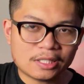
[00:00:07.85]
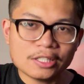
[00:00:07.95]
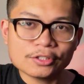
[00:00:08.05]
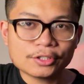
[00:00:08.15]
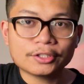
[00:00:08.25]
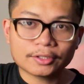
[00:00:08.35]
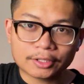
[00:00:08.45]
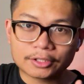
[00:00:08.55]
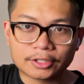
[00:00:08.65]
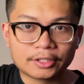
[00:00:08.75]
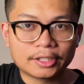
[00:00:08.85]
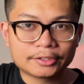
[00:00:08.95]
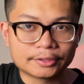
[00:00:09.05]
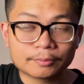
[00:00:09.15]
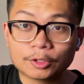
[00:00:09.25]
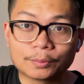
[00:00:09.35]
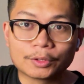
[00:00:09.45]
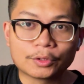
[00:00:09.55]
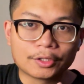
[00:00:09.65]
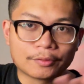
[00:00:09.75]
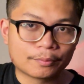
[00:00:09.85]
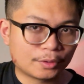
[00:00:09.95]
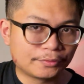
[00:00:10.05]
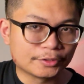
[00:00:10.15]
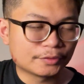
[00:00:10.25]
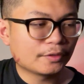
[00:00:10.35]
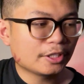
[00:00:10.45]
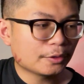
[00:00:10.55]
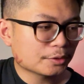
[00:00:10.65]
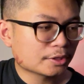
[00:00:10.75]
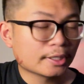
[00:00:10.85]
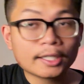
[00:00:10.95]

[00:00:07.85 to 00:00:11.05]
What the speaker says: easier guitar lesson compared to the previous videos.